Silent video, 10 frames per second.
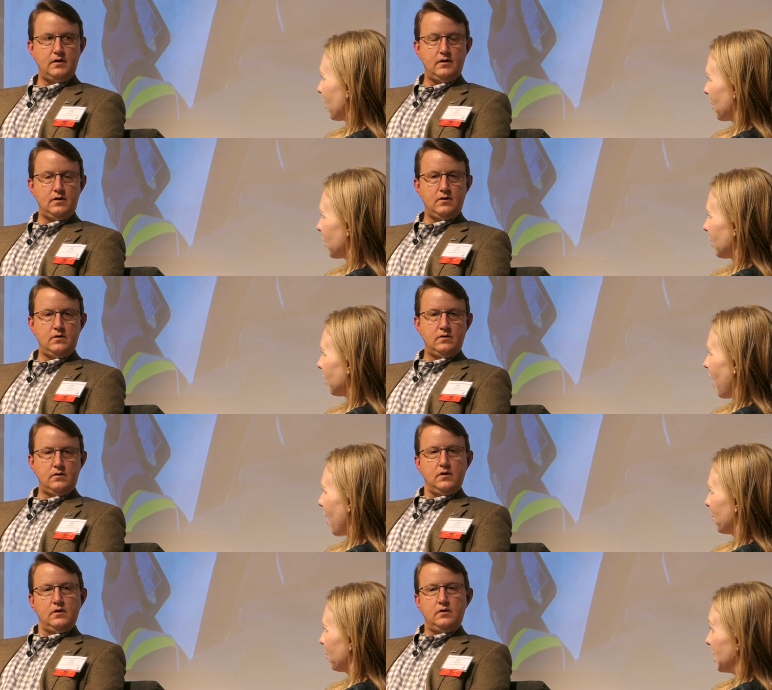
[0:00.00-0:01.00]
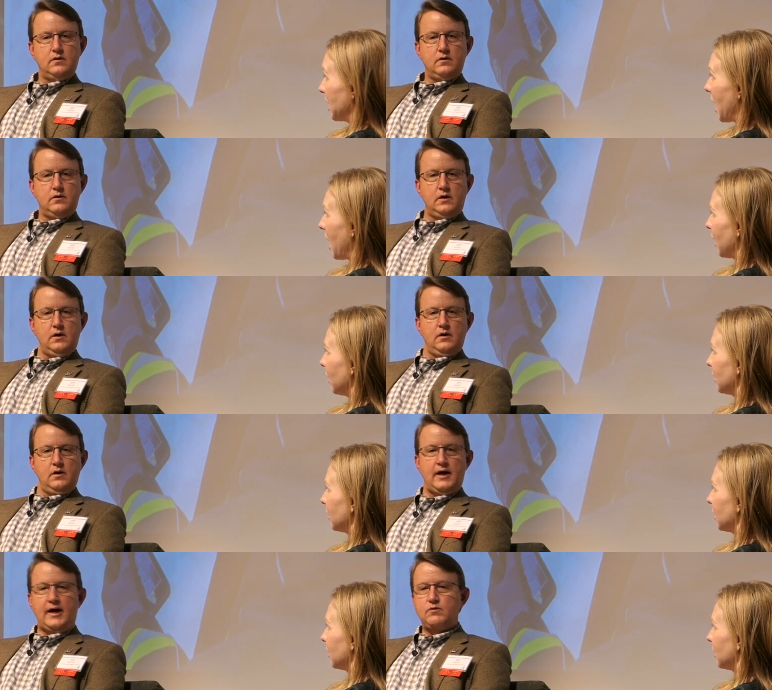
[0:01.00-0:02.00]
Speaker 1: on within the lab today?
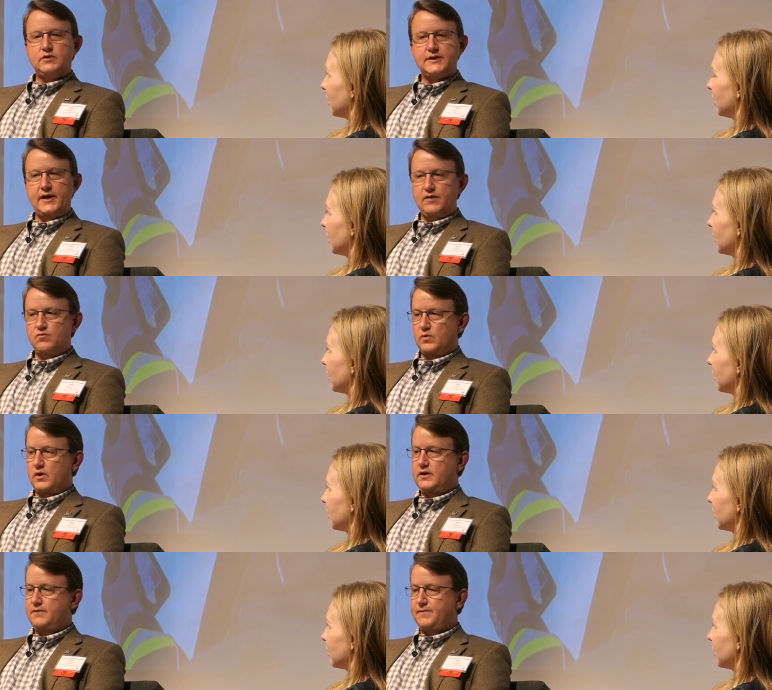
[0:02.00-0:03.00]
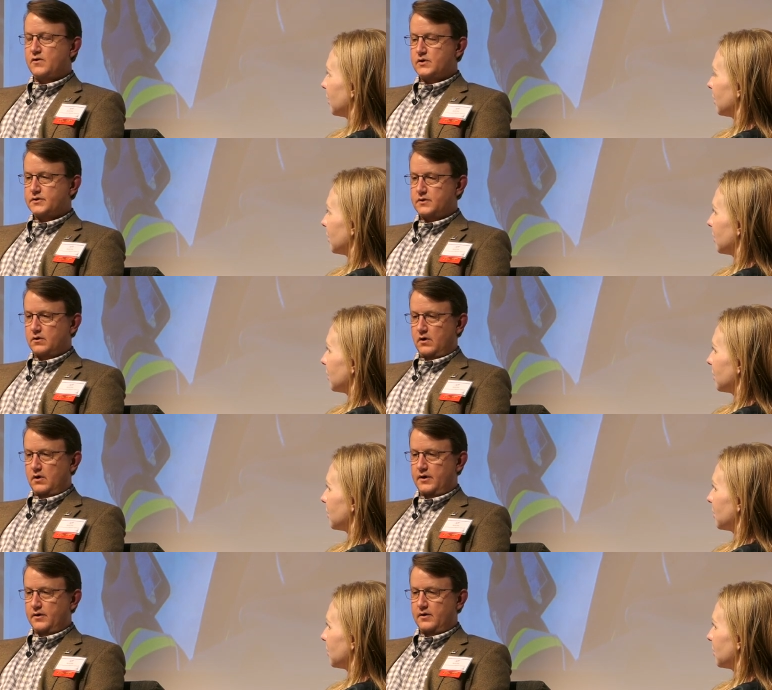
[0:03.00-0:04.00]
Speaker 2: I would say really focused
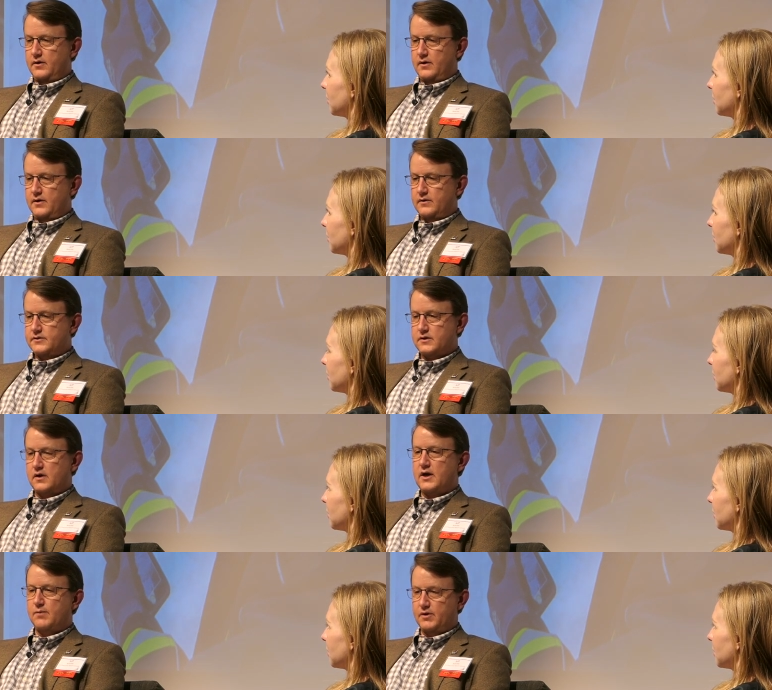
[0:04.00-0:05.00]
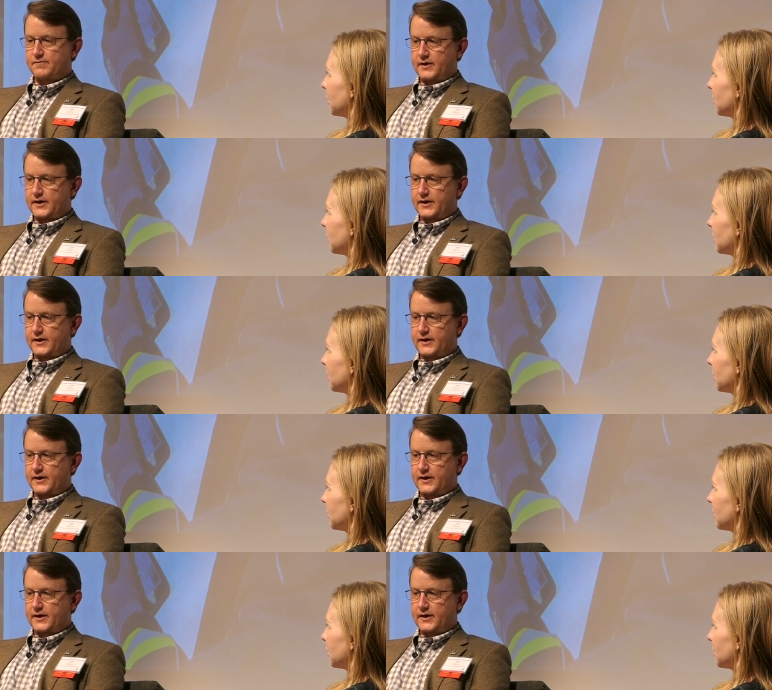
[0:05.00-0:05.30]
on a couple of